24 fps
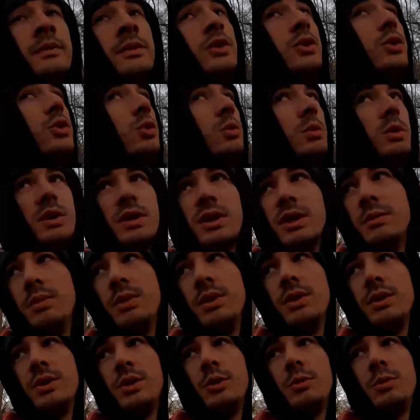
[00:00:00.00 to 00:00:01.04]
Super
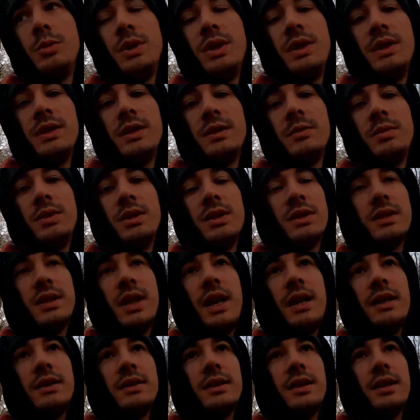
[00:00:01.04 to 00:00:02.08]
simple, super easy, but it's
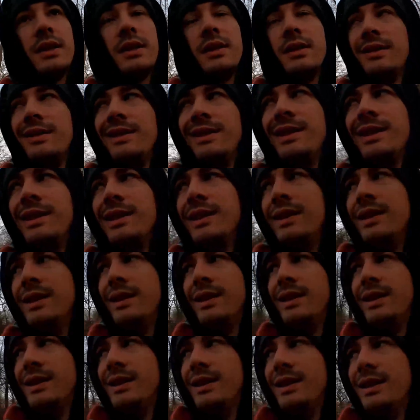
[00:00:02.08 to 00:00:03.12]
nice. Like,
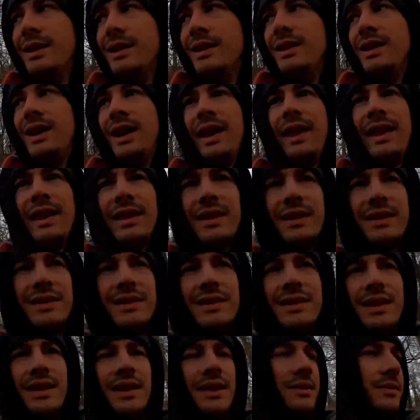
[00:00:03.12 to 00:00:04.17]
I think this
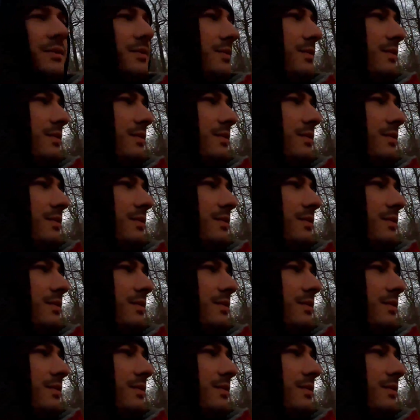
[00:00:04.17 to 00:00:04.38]
is like